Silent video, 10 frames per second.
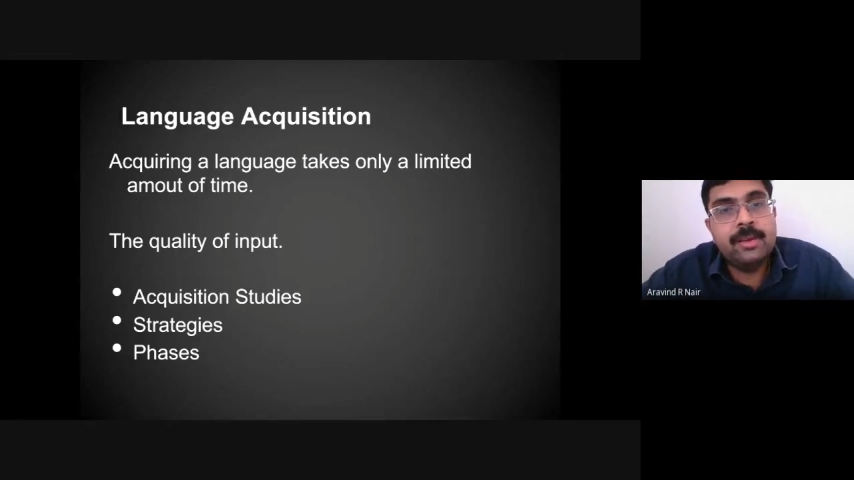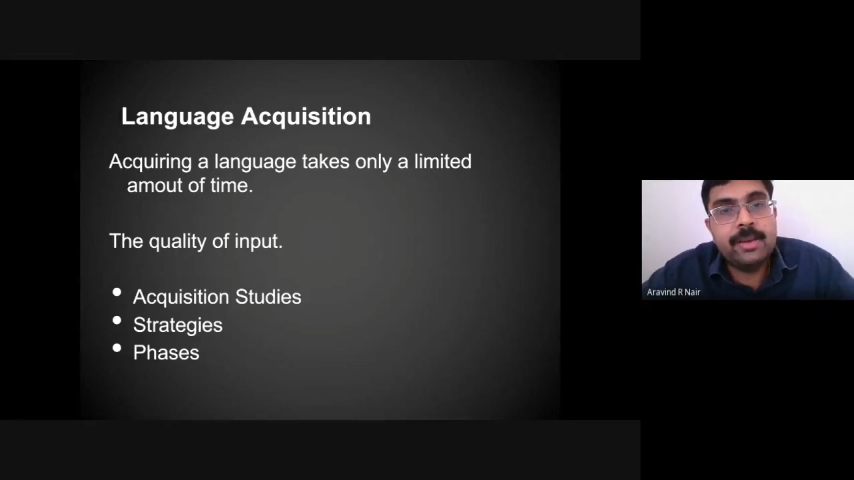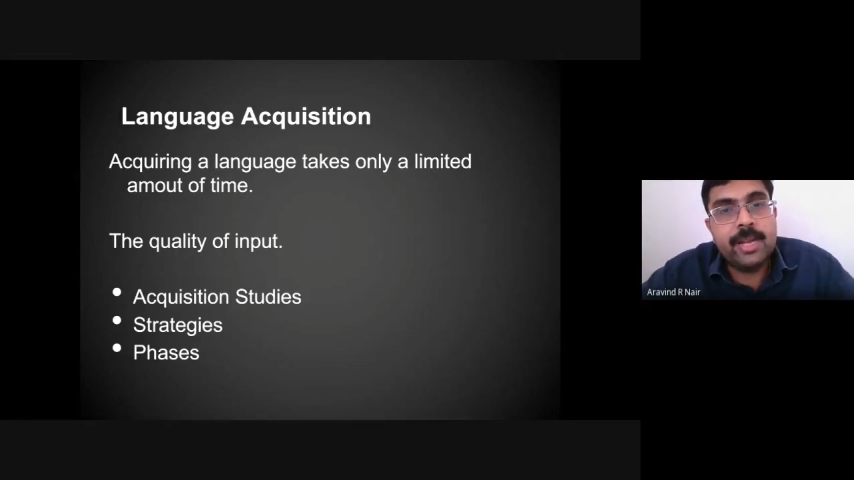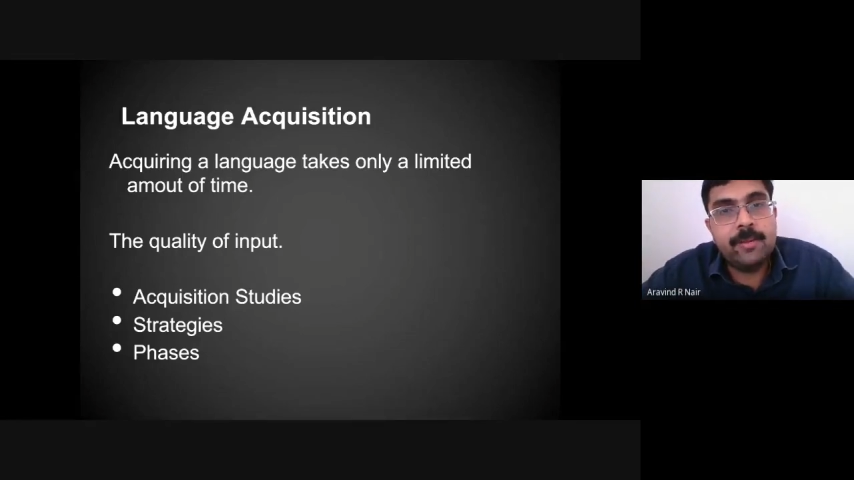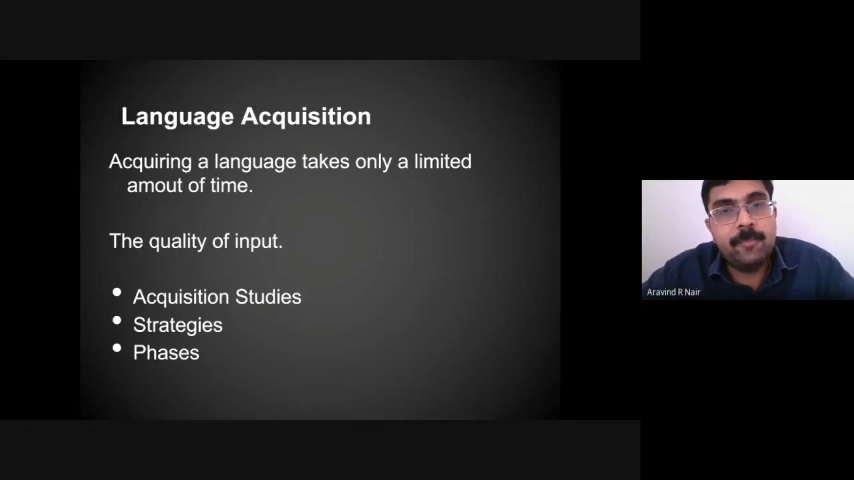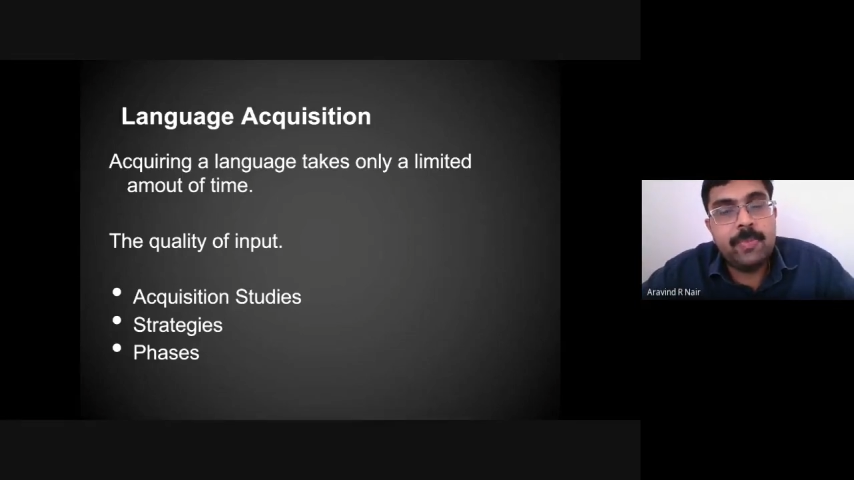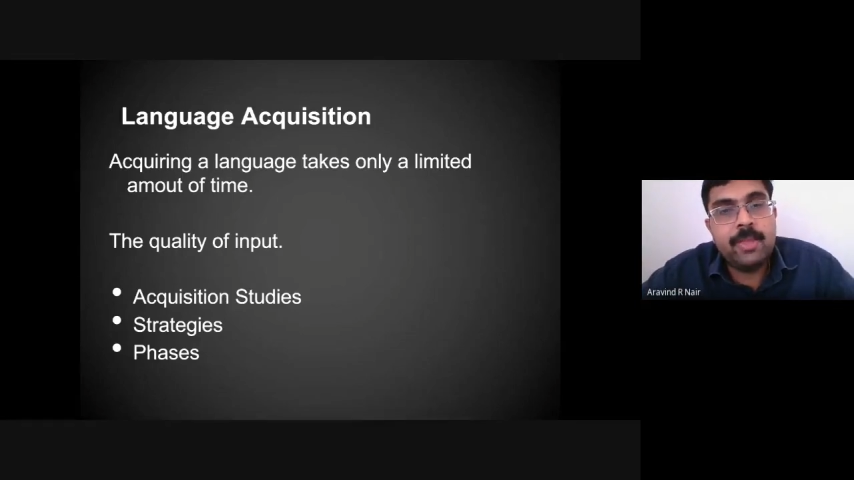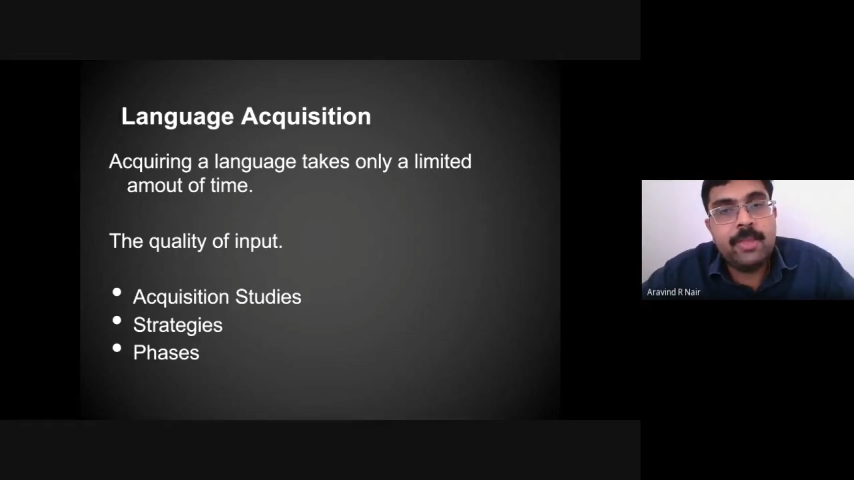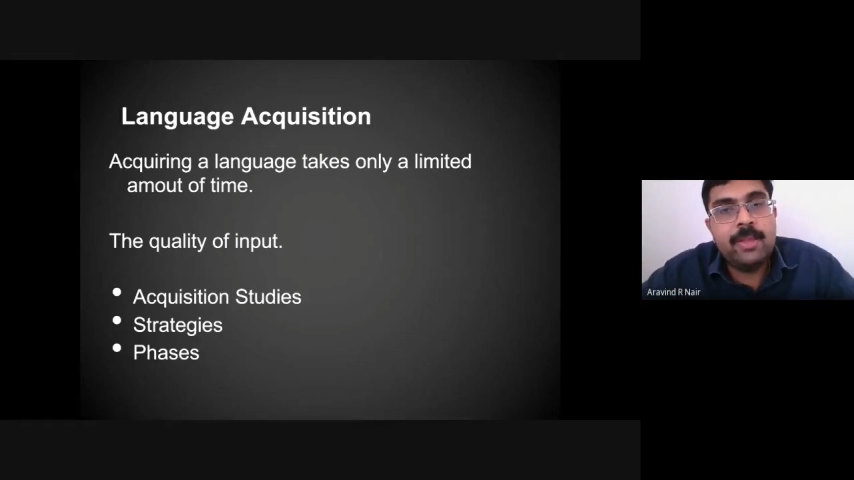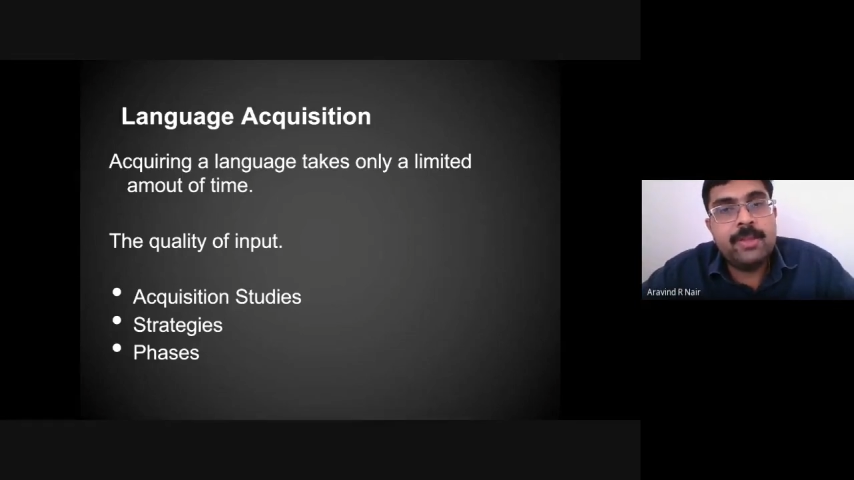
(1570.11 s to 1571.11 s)
right?
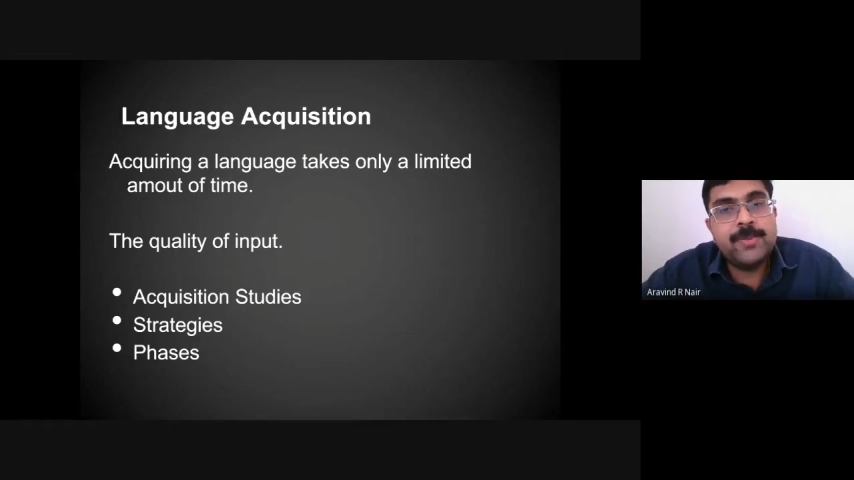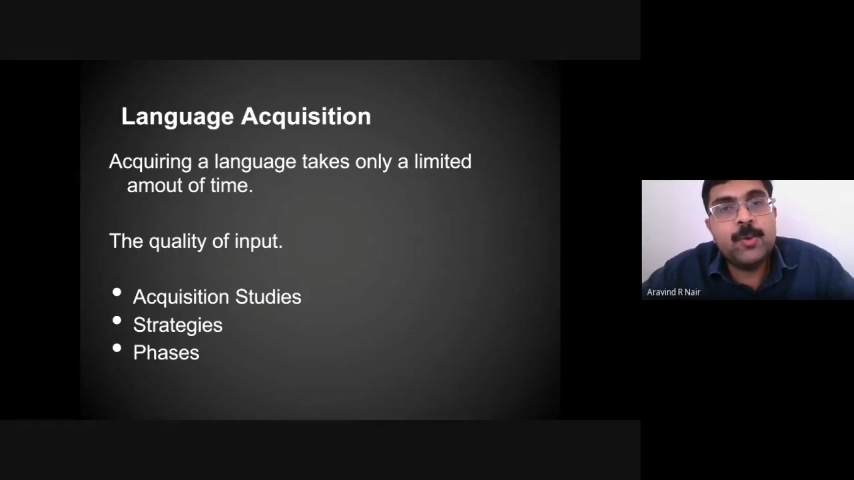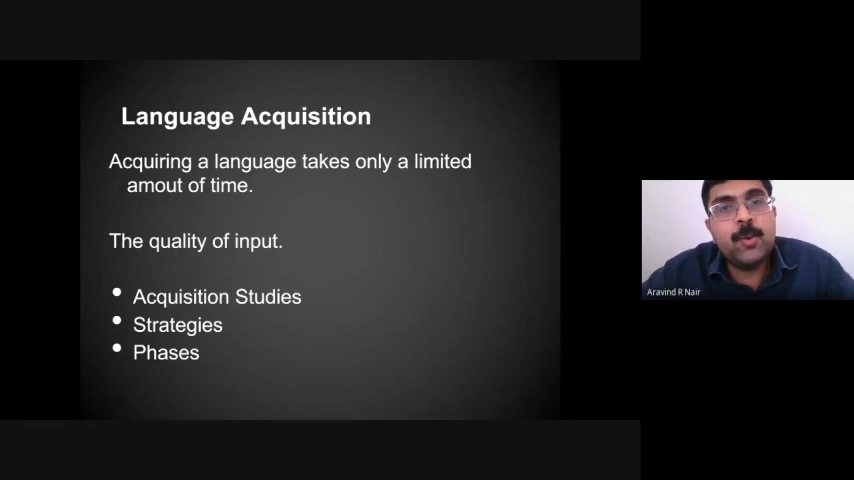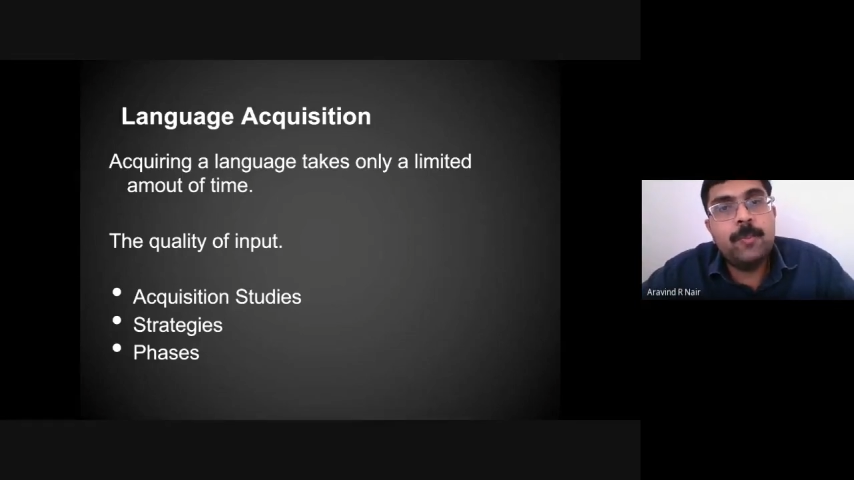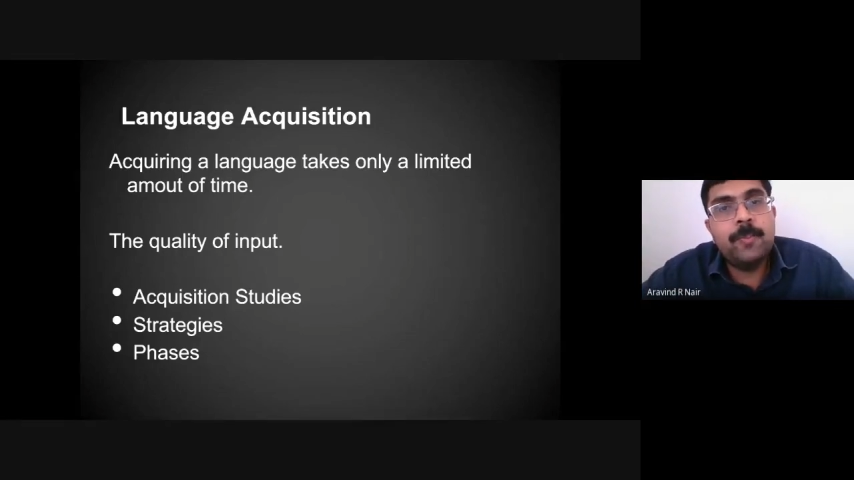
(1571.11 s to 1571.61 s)
So